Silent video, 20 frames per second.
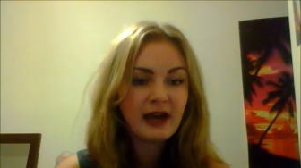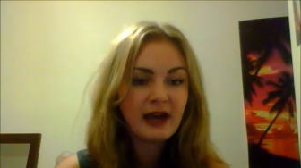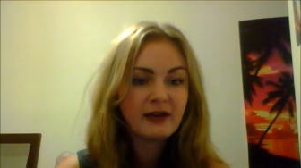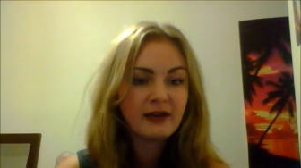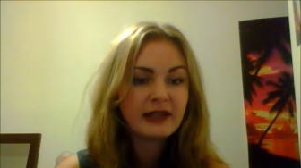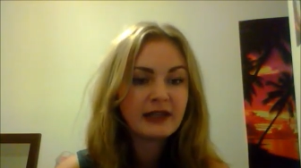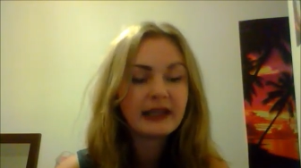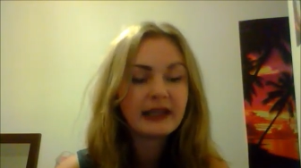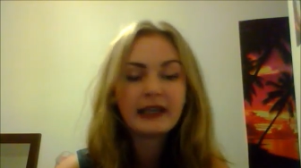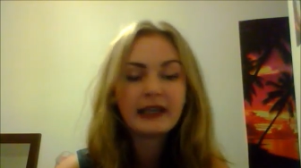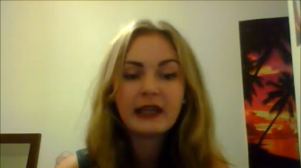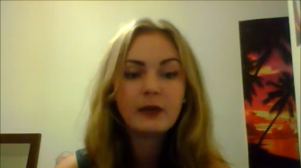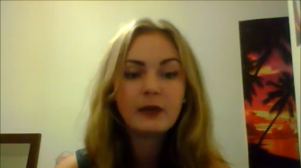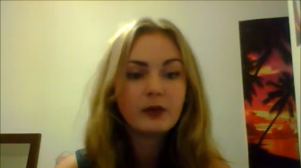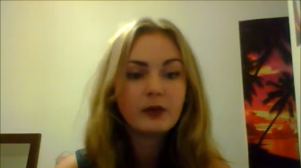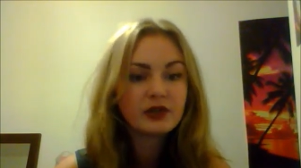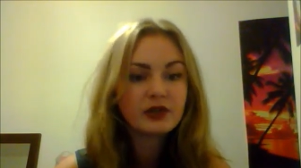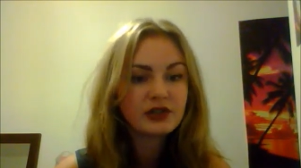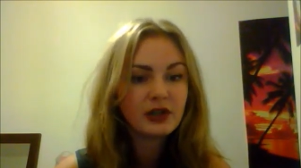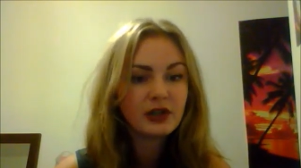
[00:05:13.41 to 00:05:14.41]
and you can keep
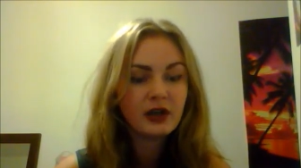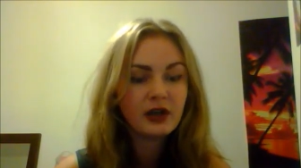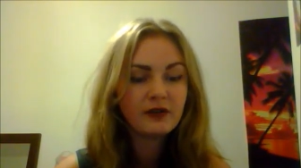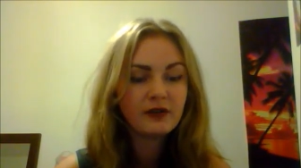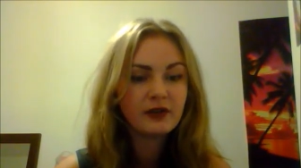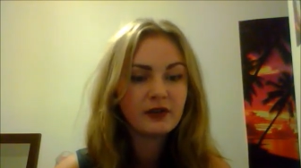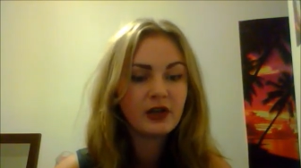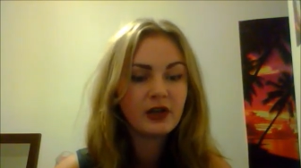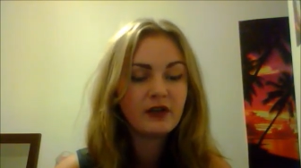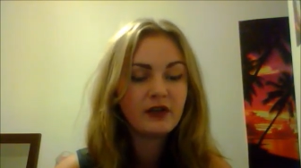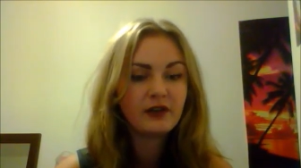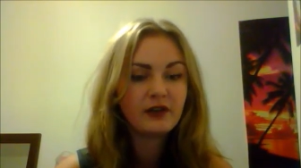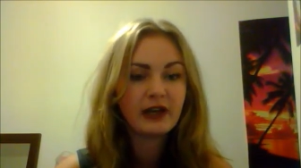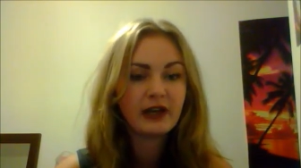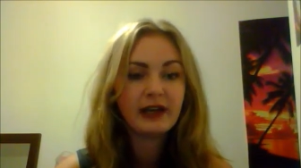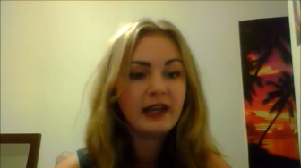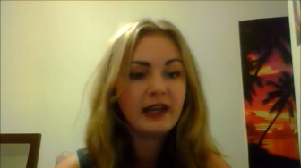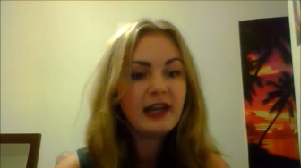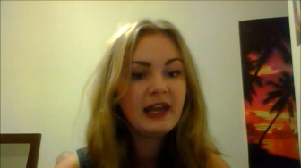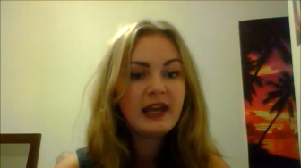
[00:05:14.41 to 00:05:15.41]
watching it over and over again.